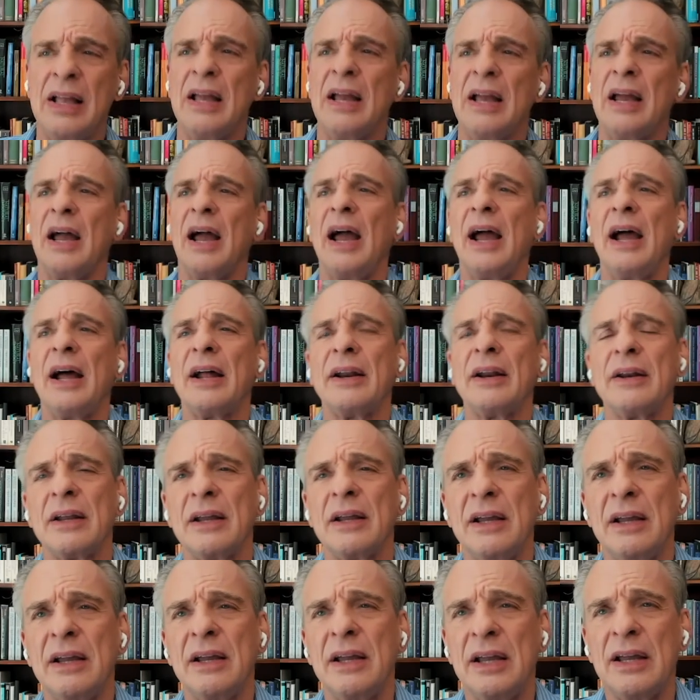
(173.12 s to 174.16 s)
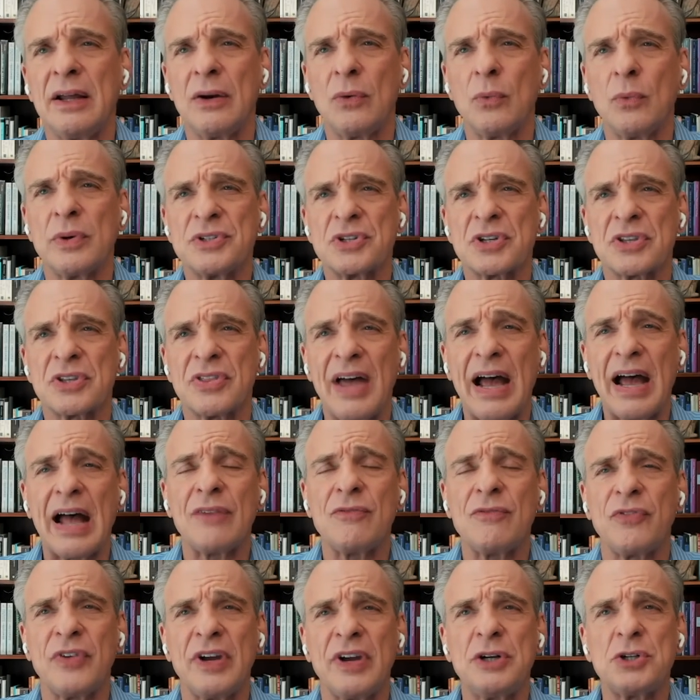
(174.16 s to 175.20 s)
And it was that
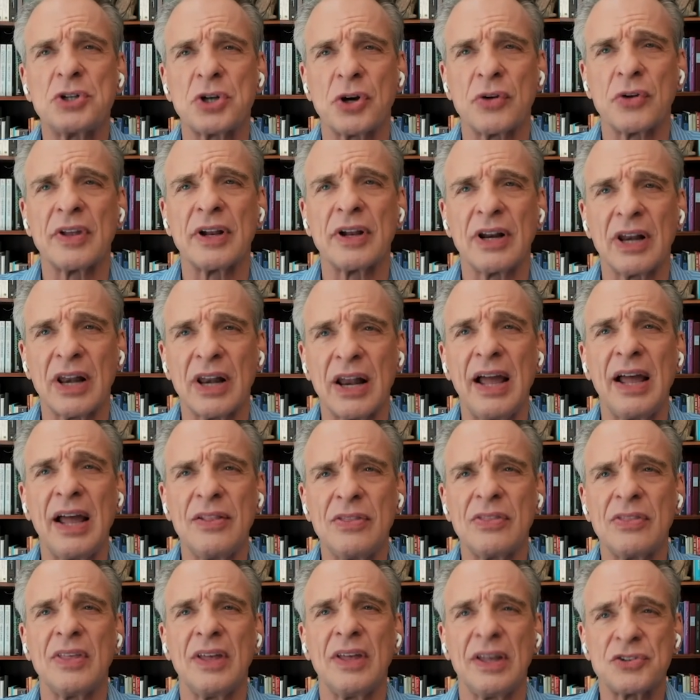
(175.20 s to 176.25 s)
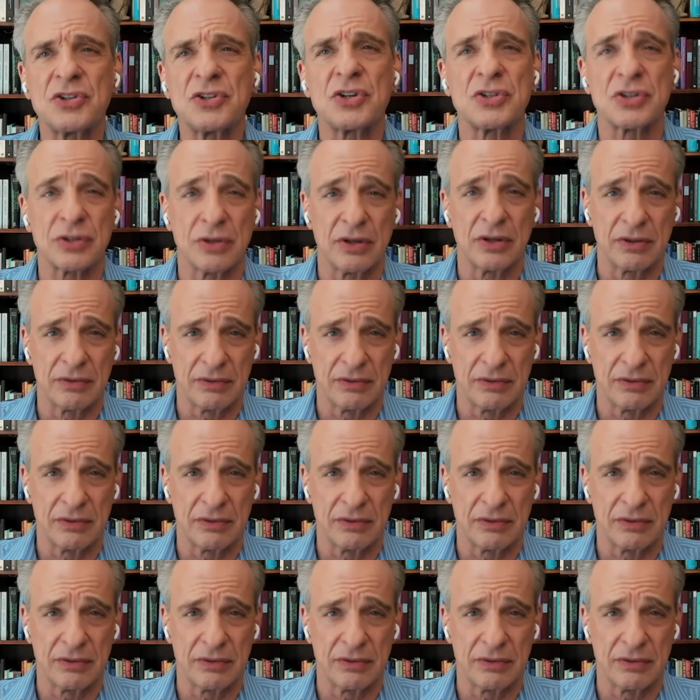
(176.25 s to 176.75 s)
feature that led this